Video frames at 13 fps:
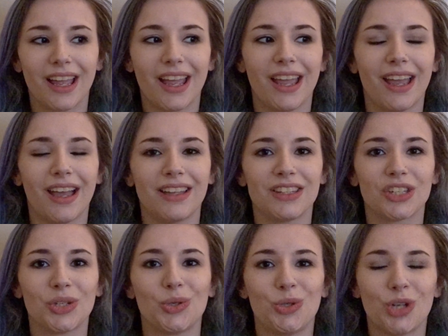
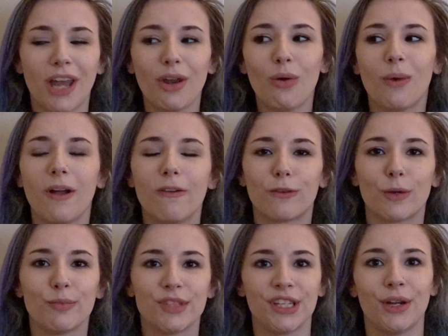And Jenna went
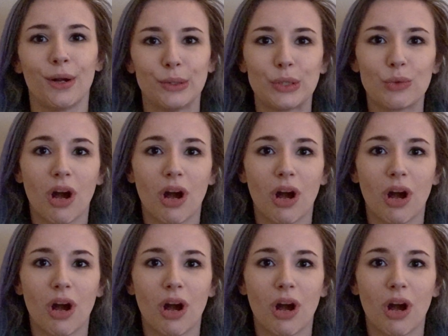from 0 to